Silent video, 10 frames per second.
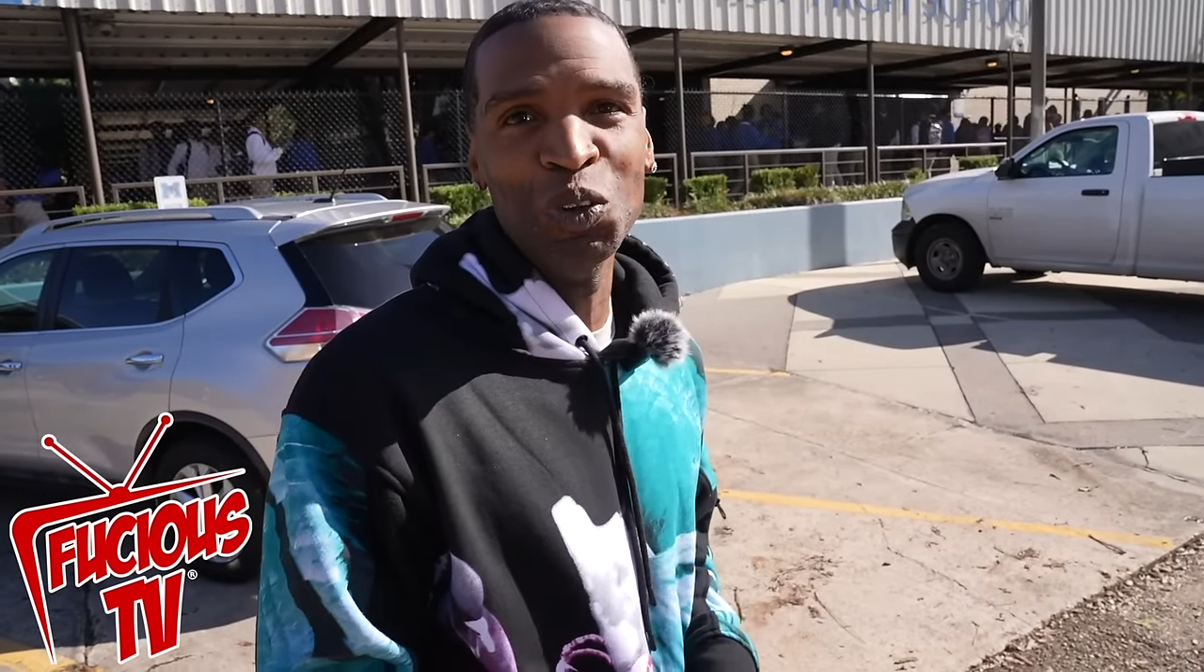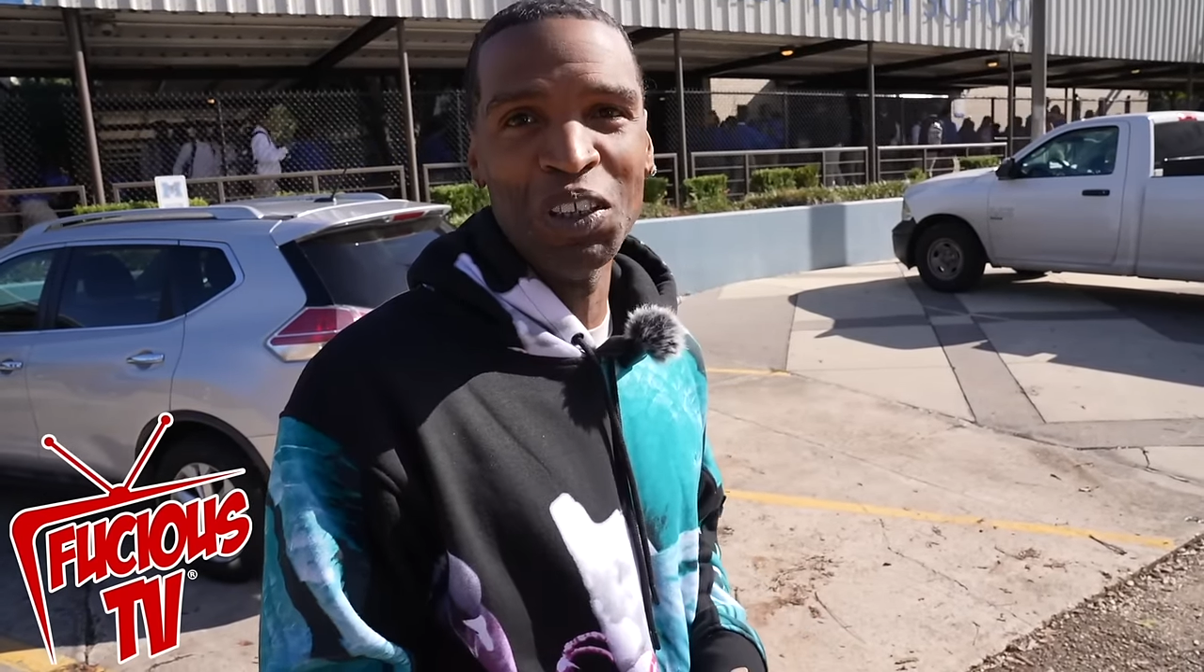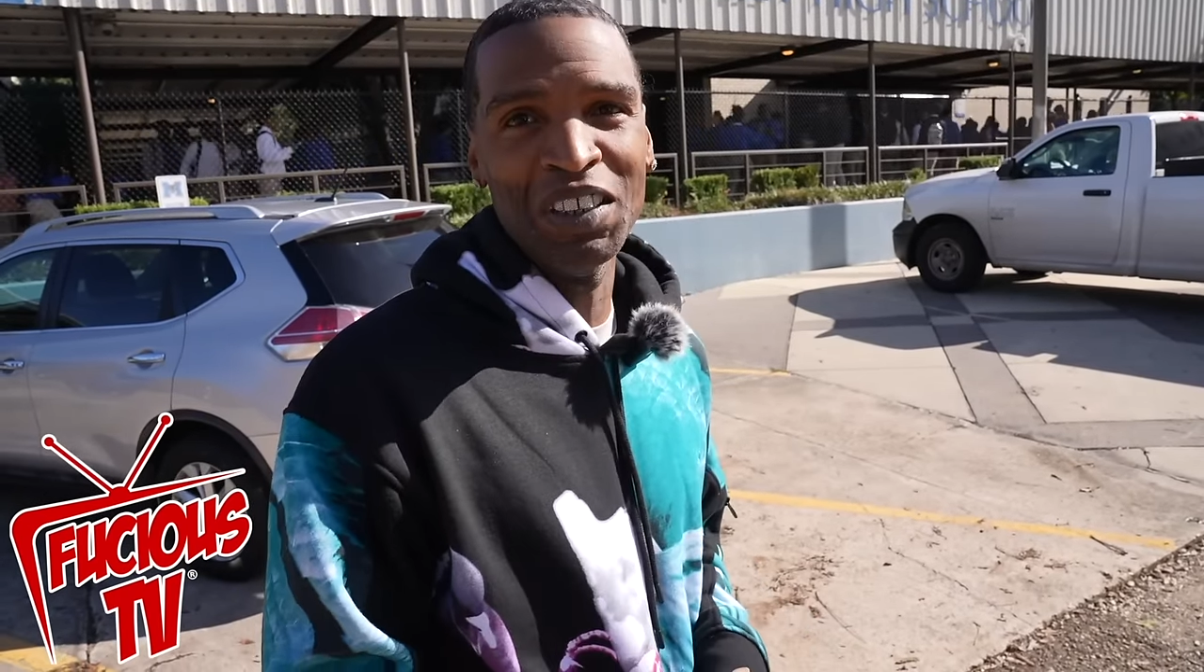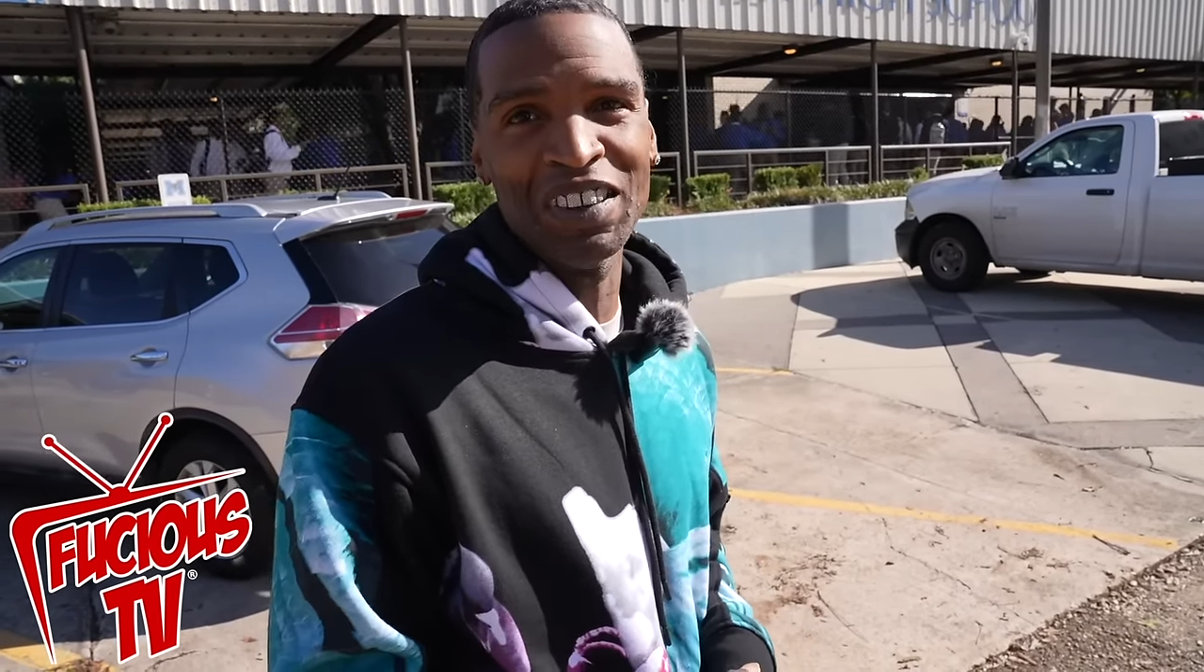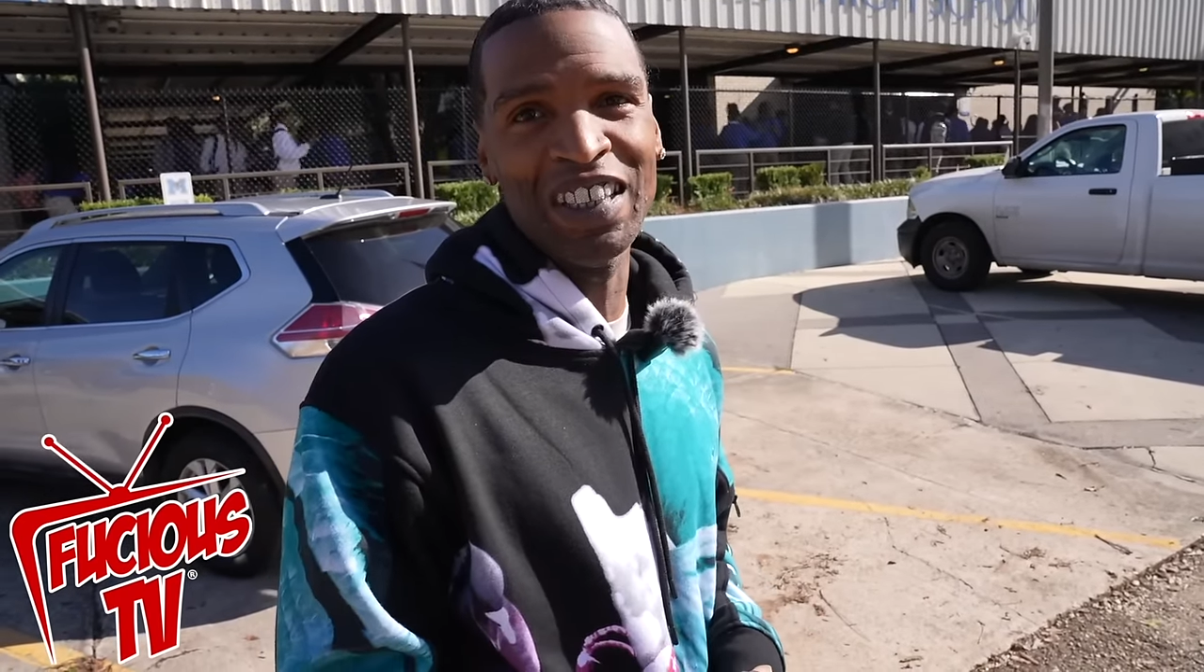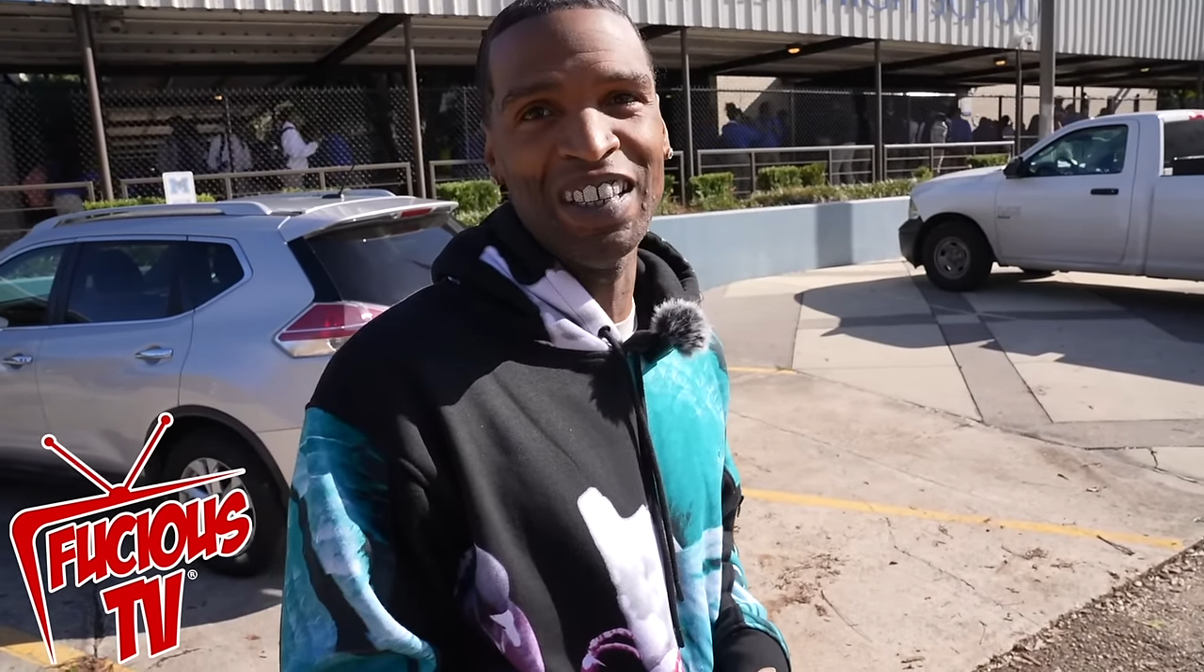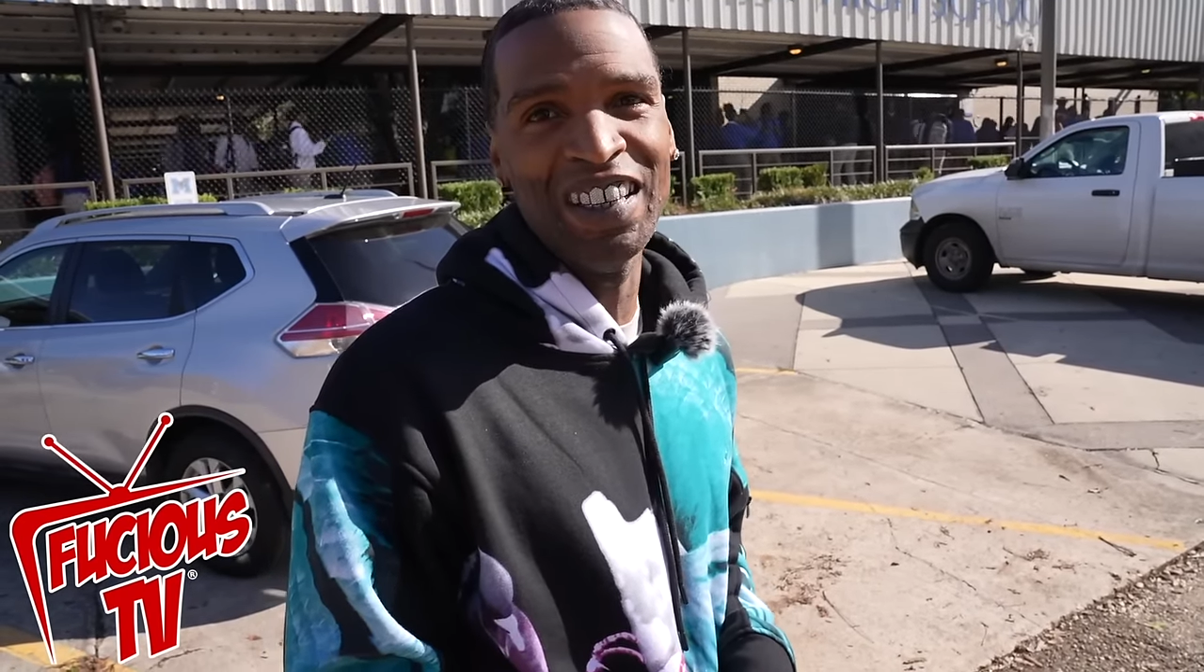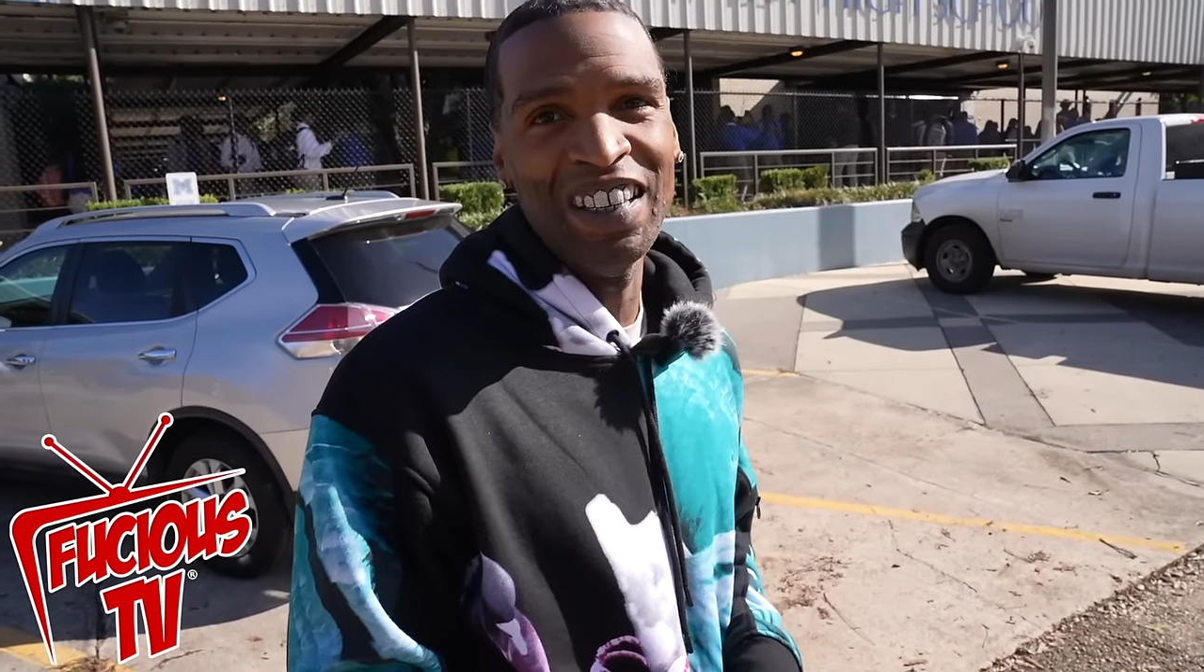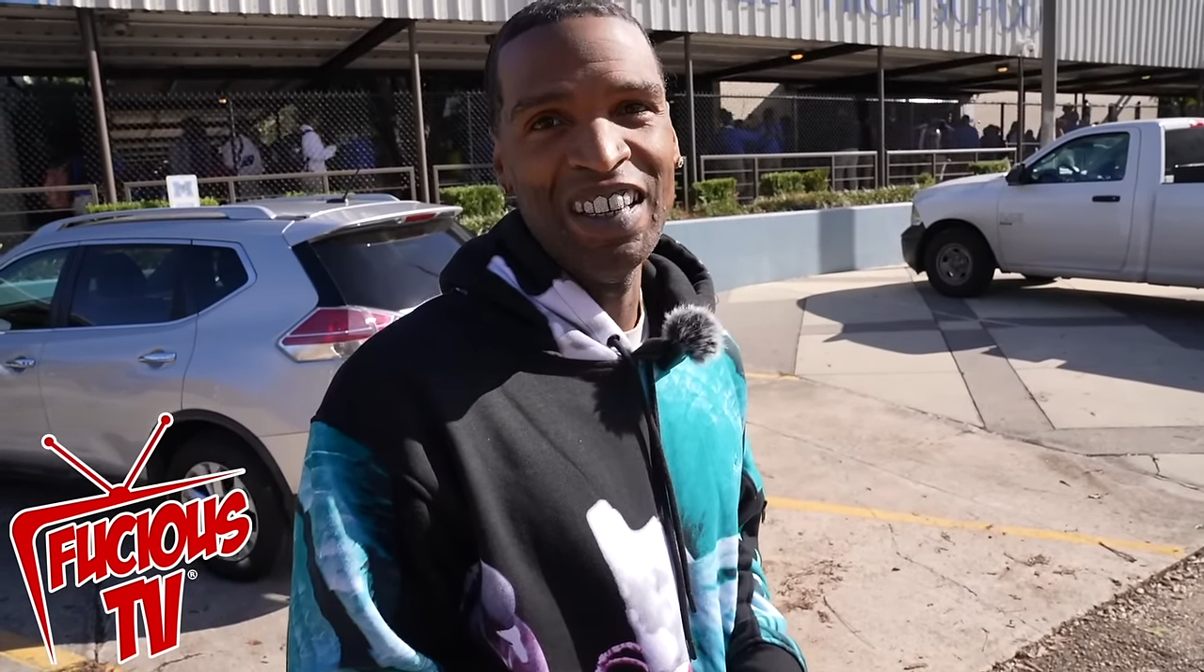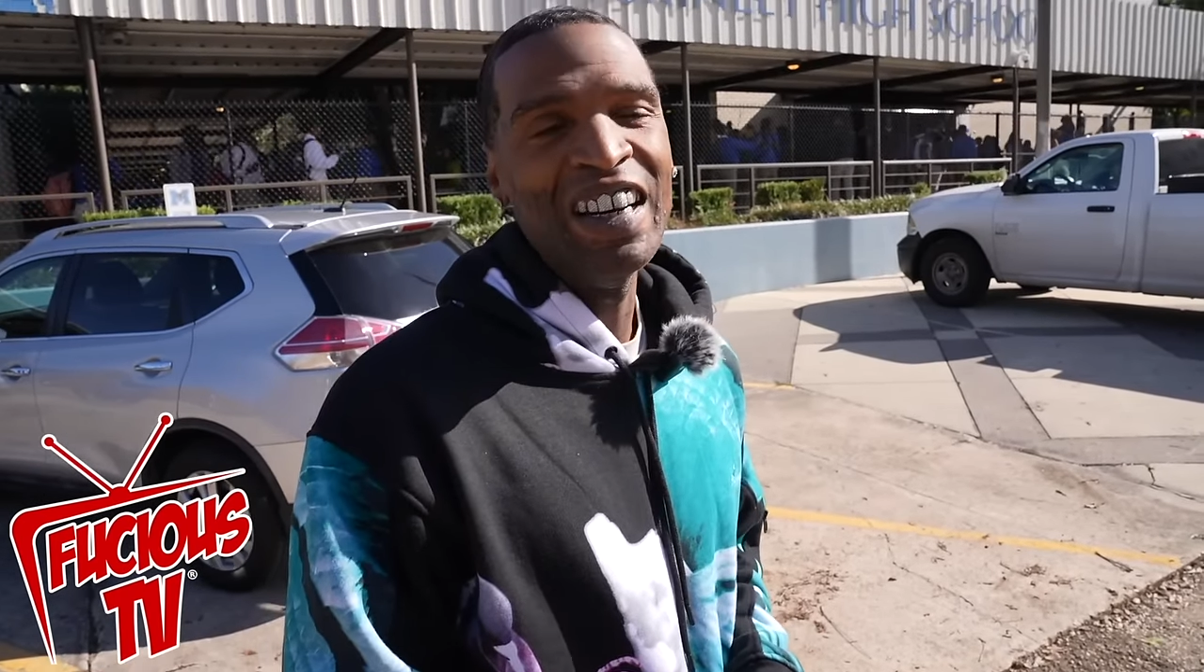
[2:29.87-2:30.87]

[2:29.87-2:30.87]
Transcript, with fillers: You know what I'm saying?